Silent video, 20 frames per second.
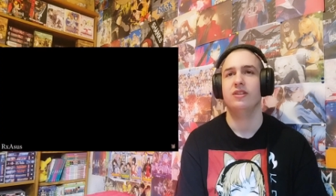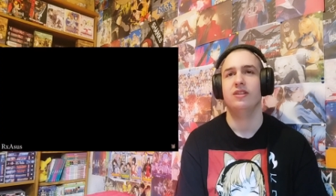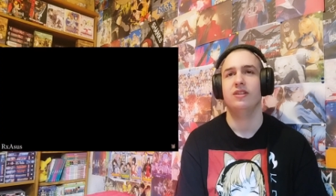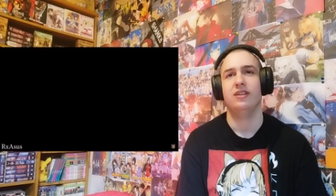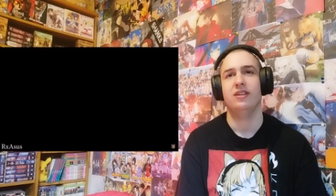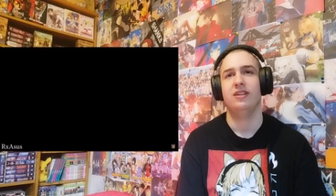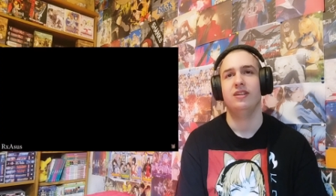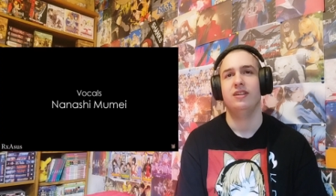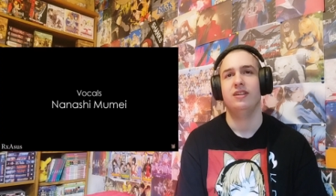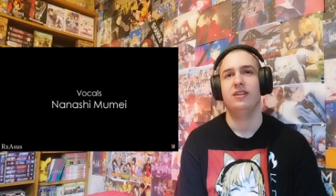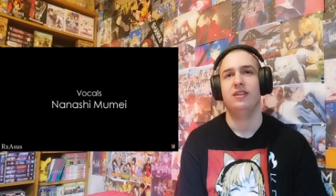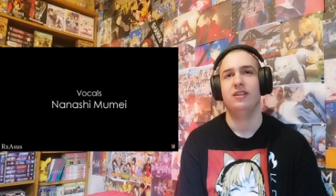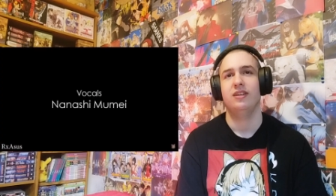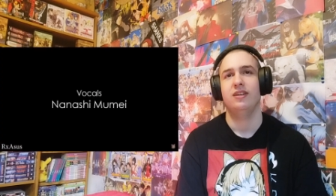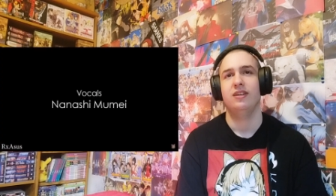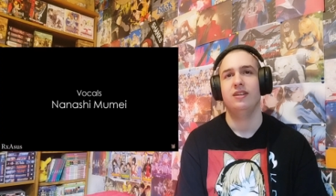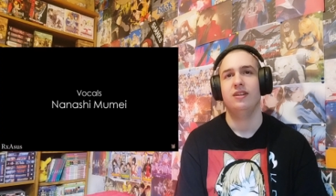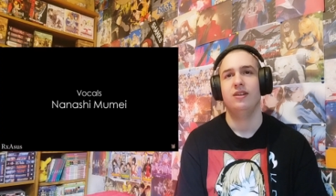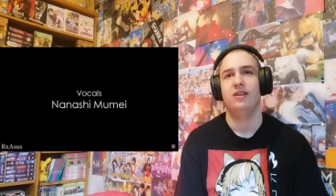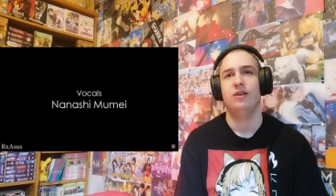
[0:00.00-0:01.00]
Okay.
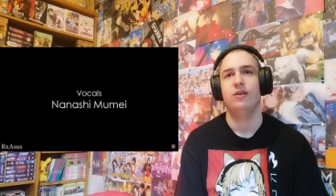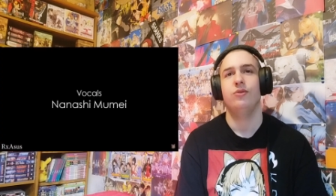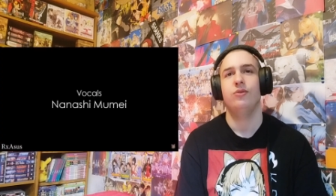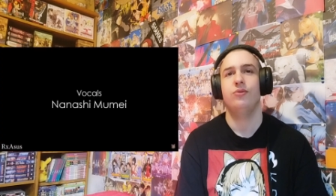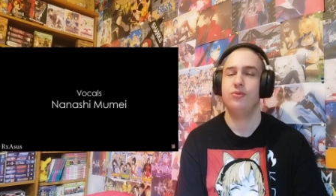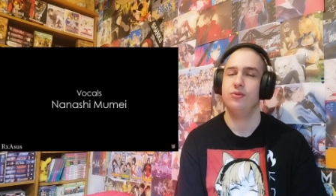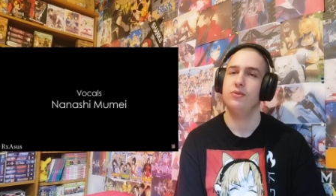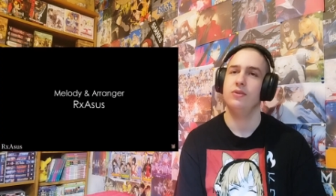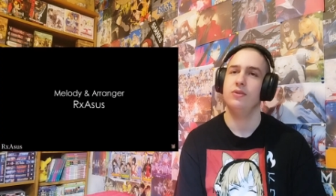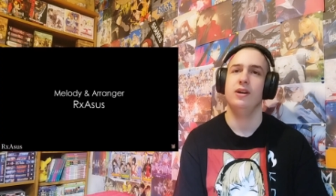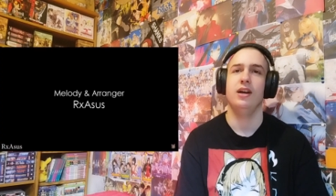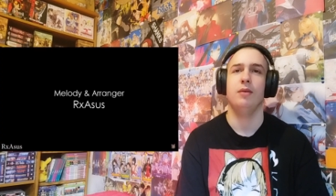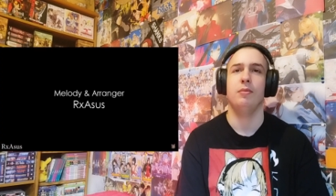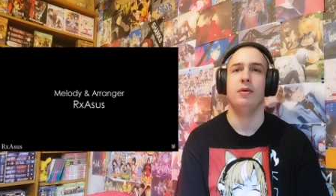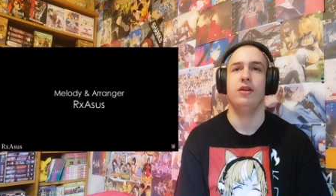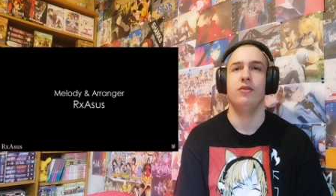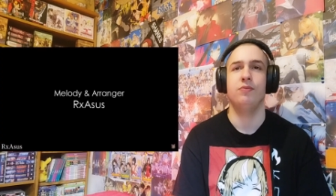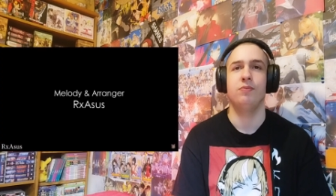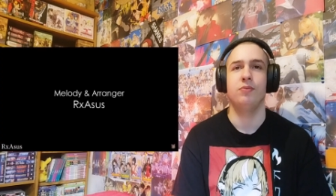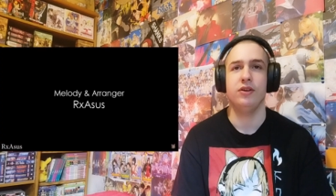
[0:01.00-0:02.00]
I
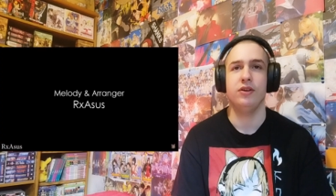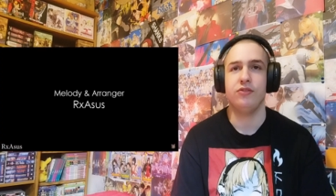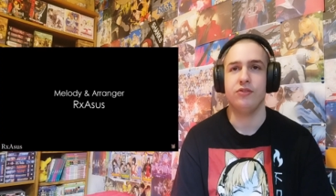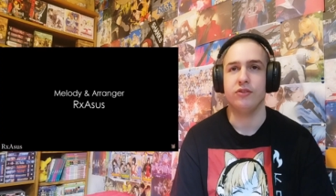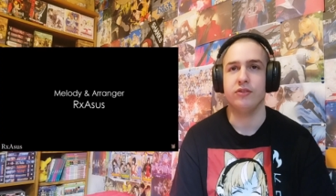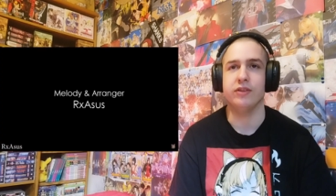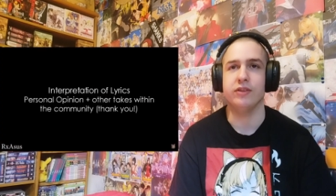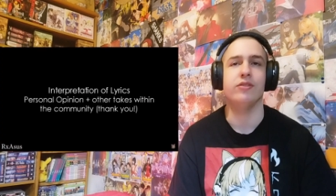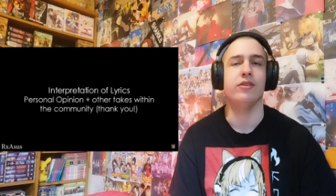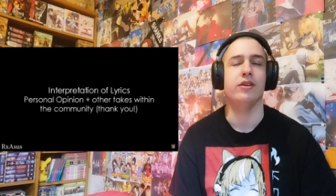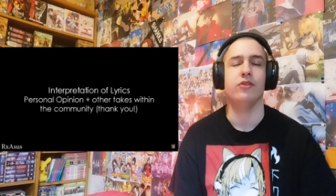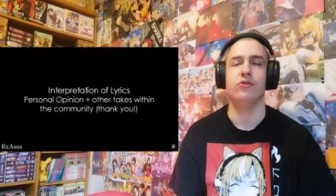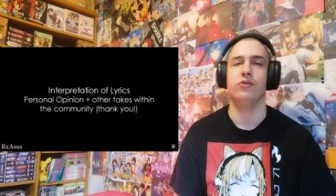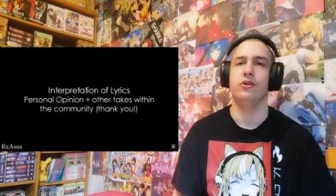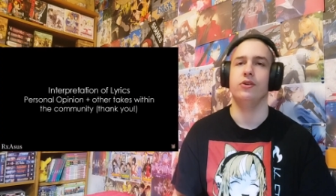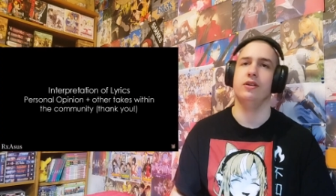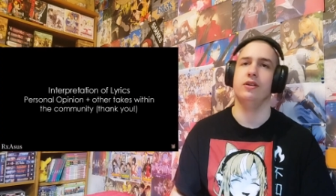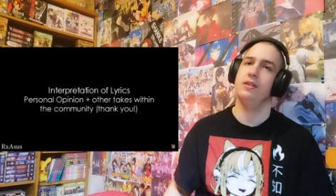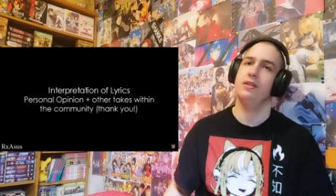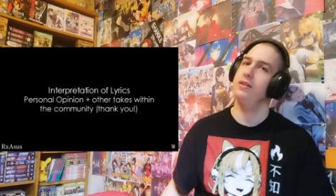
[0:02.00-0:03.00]
might have bridge, just listening to
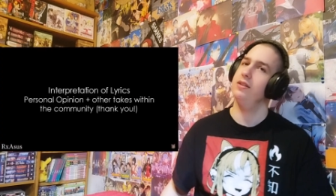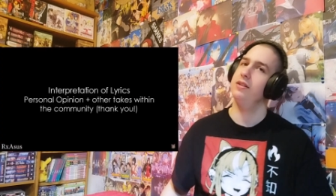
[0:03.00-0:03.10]
her.